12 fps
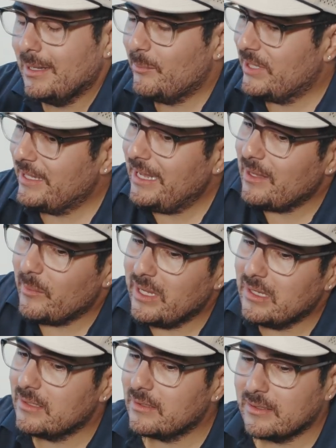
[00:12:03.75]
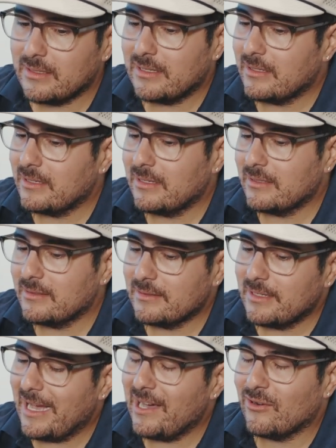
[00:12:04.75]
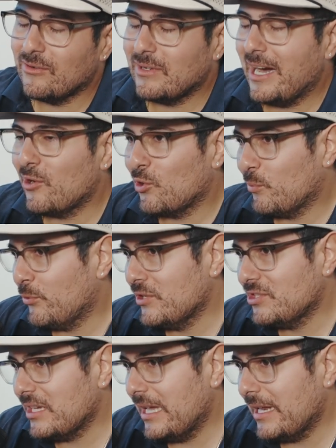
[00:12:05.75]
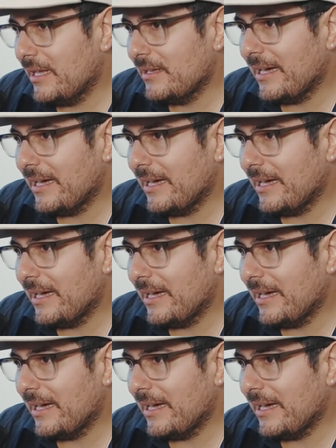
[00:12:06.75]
But yeah, I mean, I don't appreciate it.